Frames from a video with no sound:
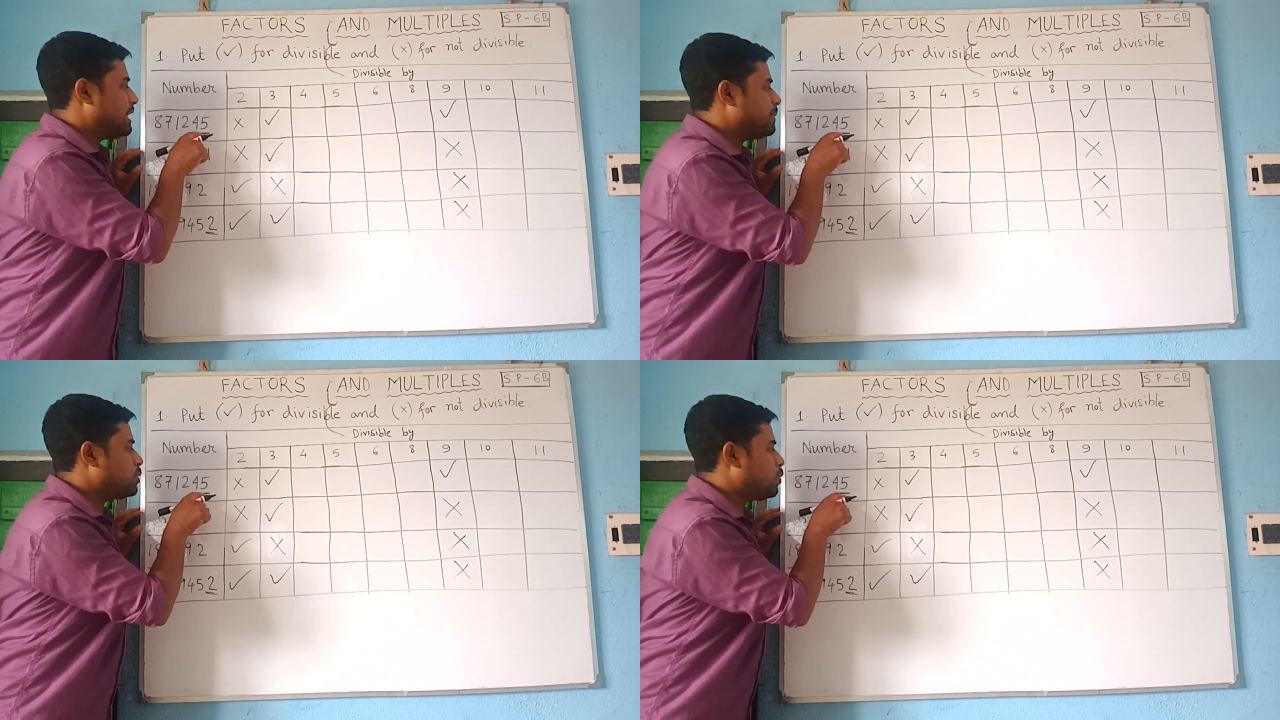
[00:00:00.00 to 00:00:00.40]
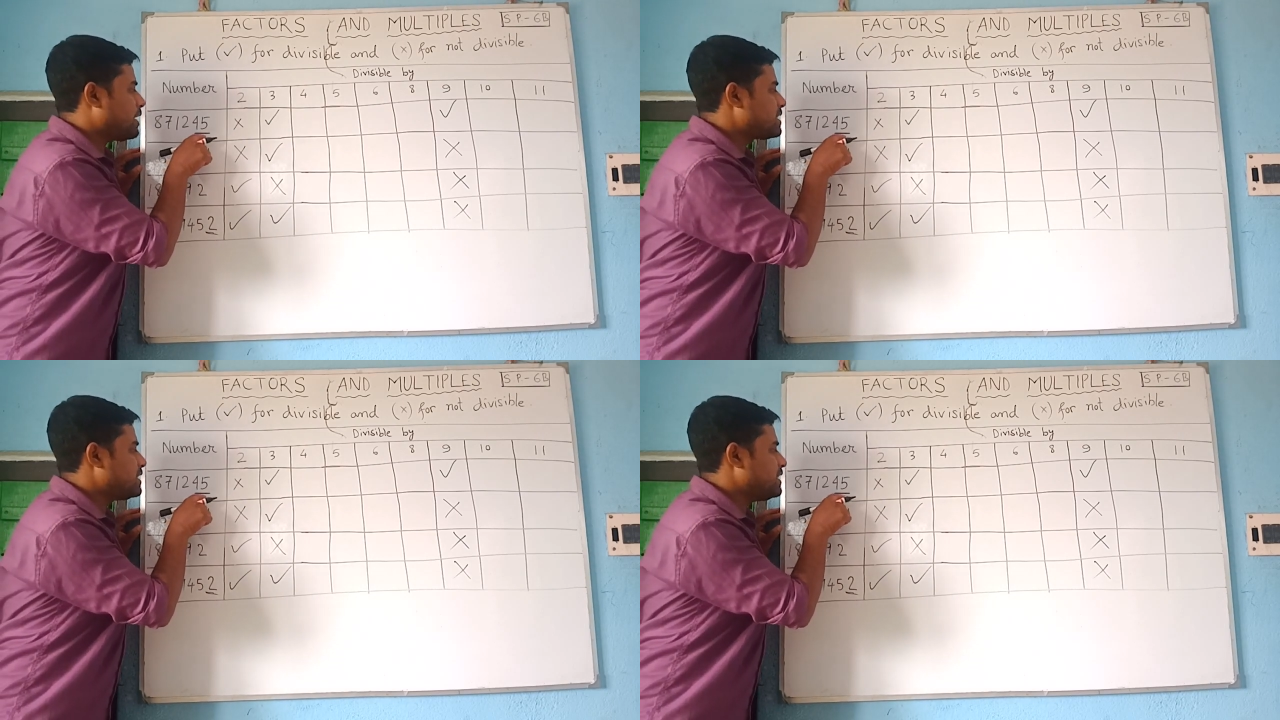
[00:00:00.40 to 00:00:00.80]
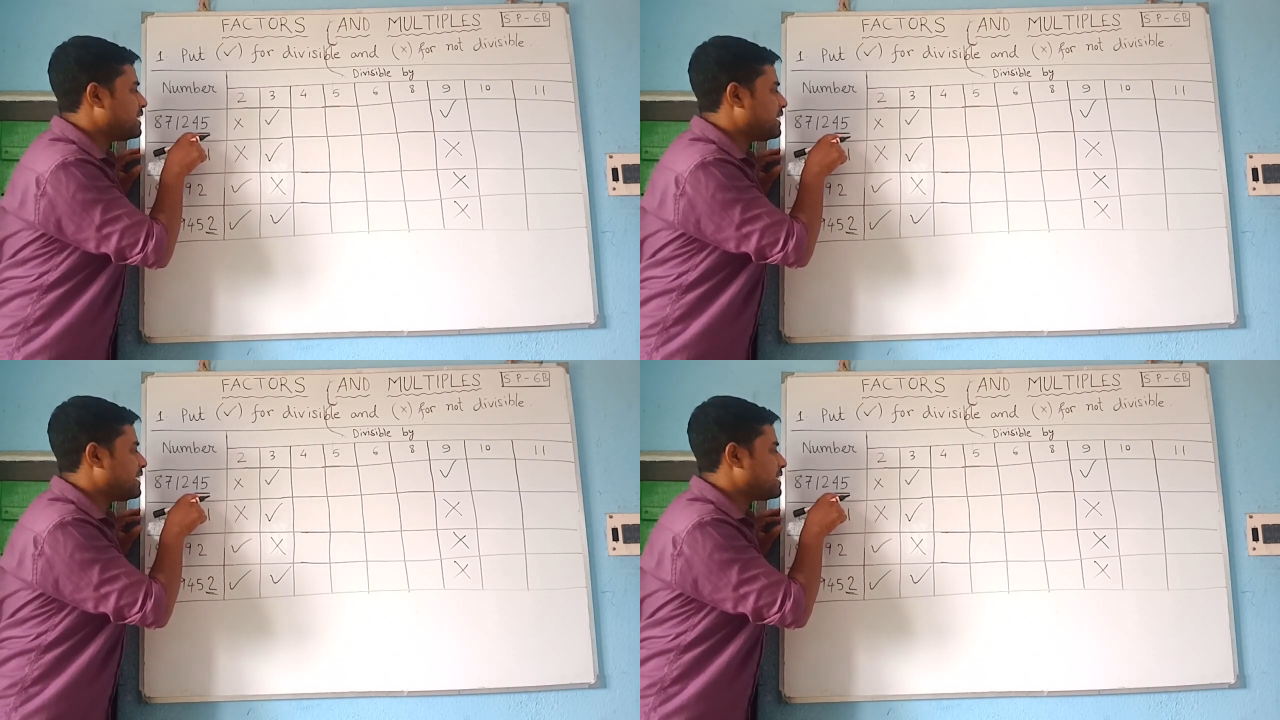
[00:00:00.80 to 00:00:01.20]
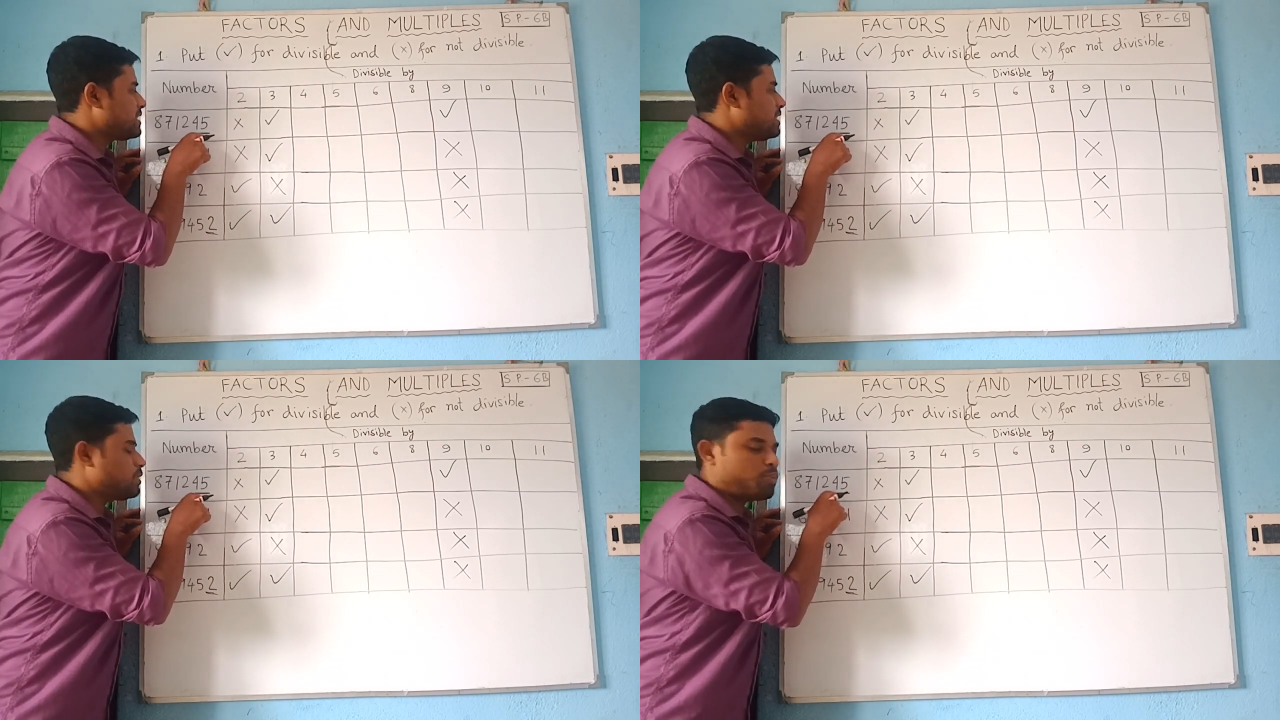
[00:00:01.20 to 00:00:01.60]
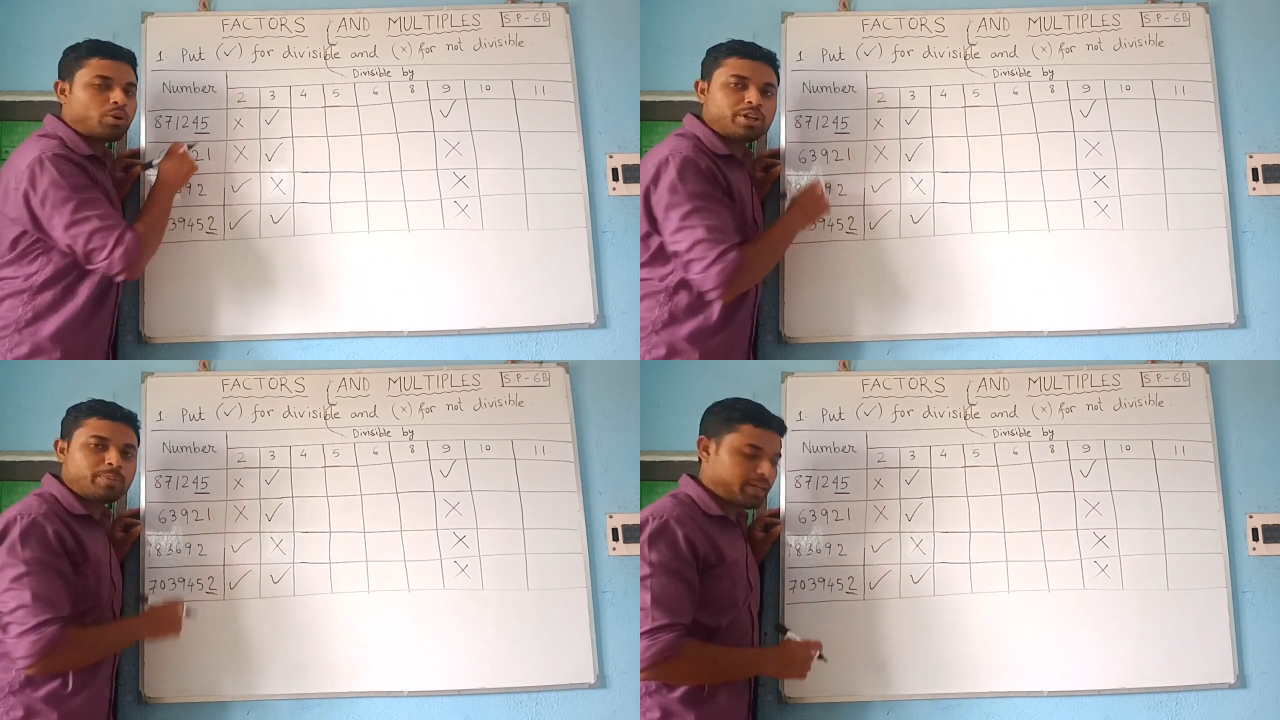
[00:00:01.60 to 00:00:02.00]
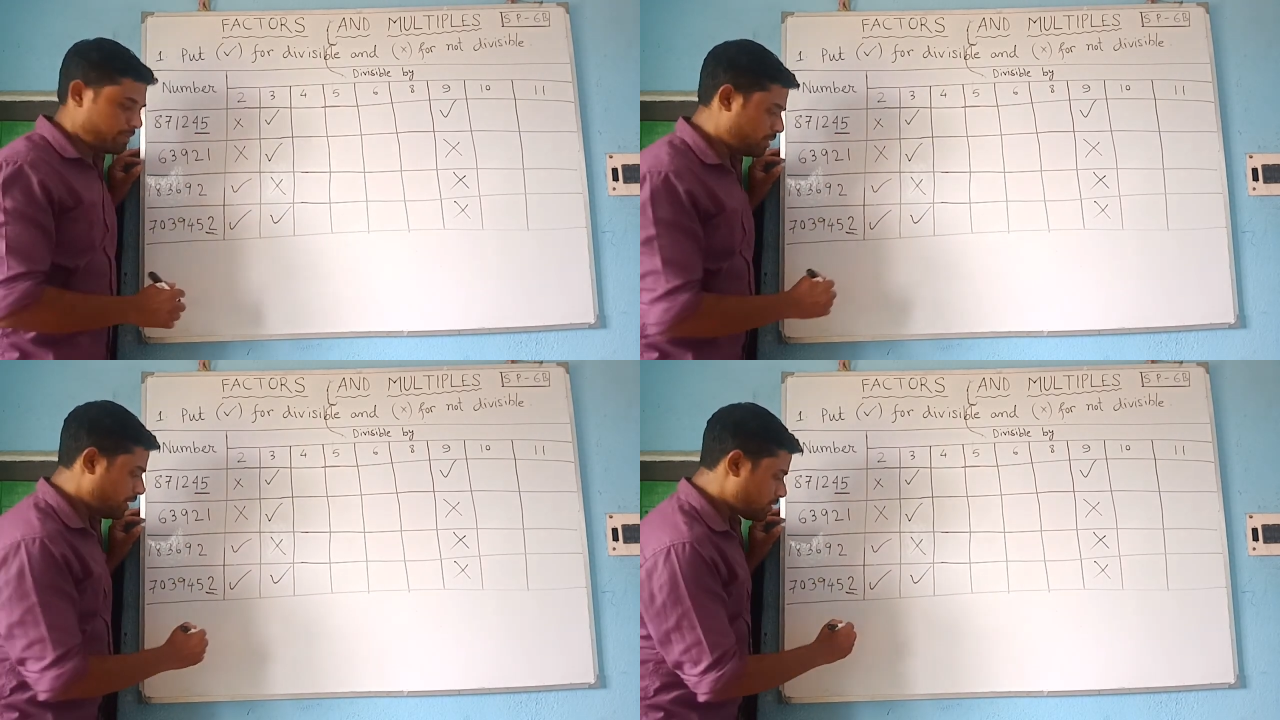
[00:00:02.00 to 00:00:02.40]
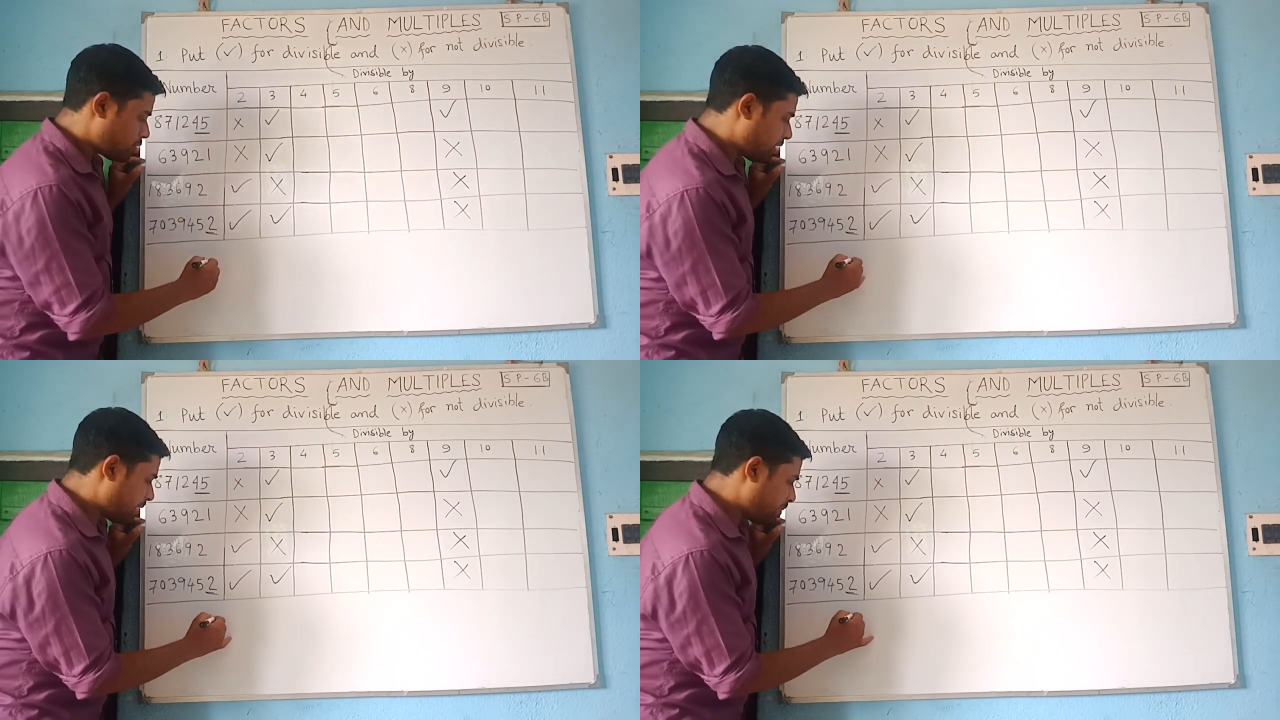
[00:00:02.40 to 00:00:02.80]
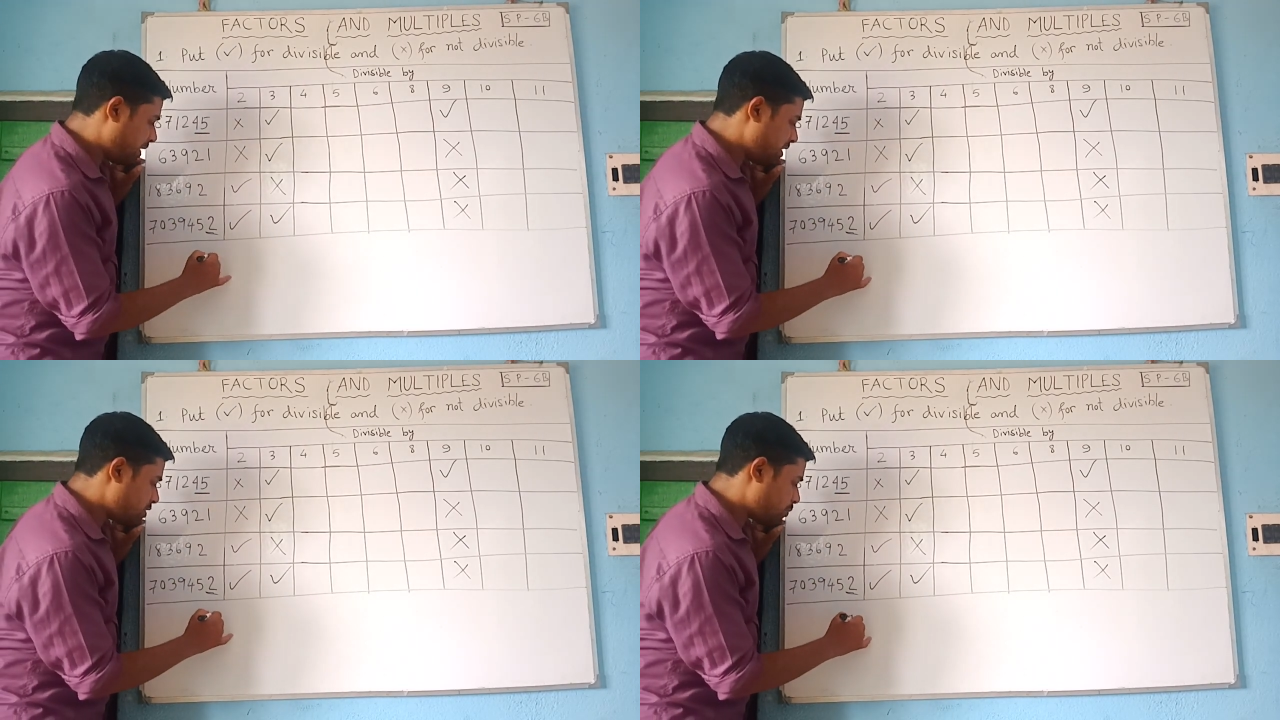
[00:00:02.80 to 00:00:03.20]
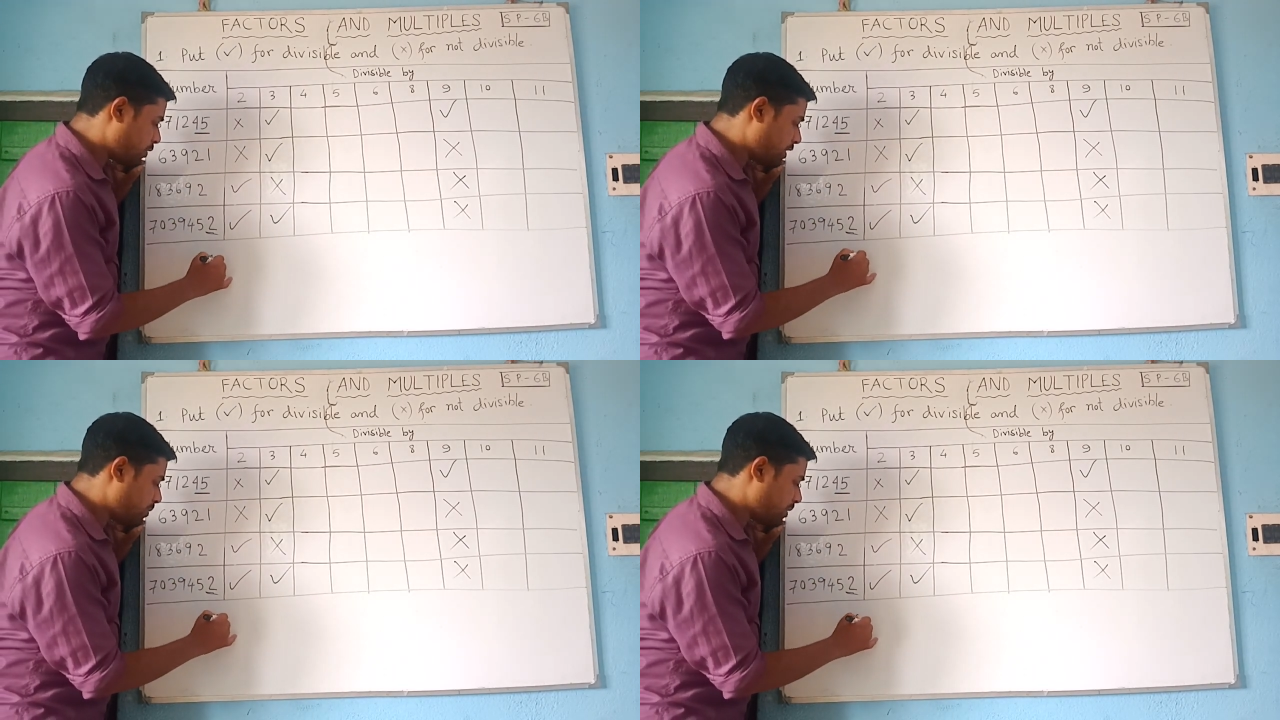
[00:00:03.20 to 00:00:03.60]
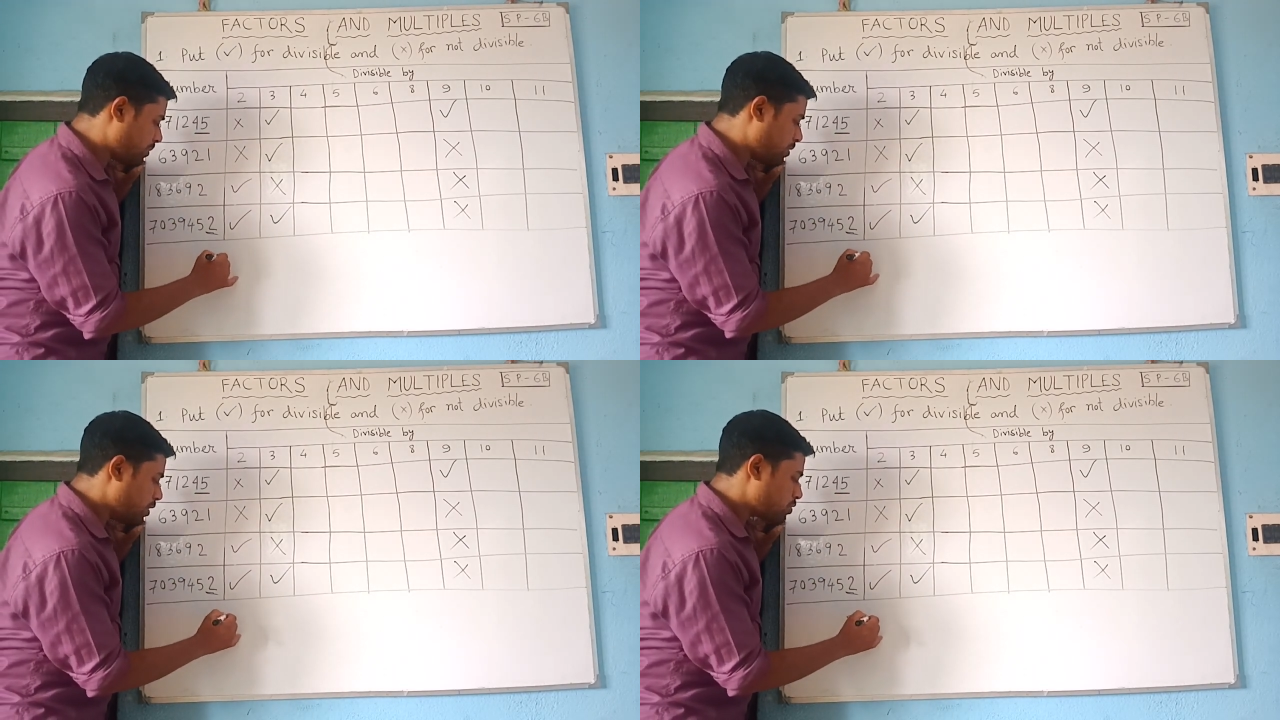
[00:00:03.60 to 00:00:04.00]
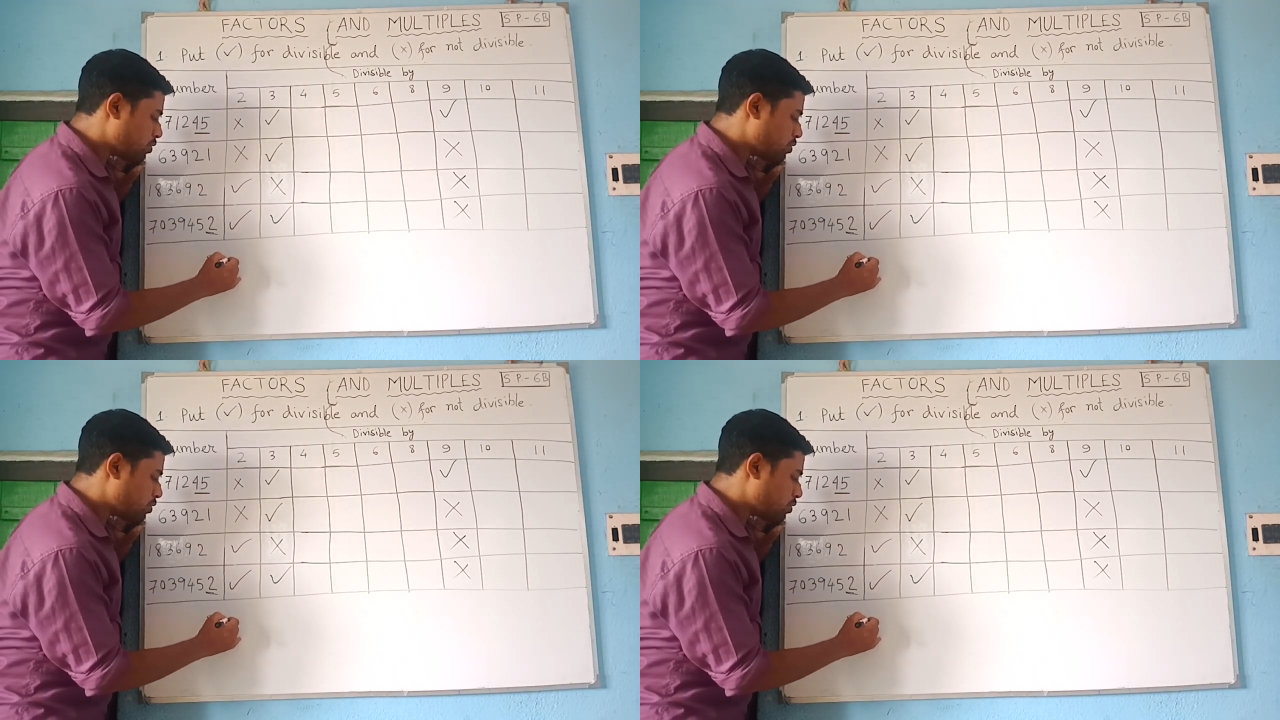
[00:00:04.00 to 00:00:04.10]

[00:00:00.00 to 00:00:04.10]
Then 1's digit and 10's digit 45. So the number is 45.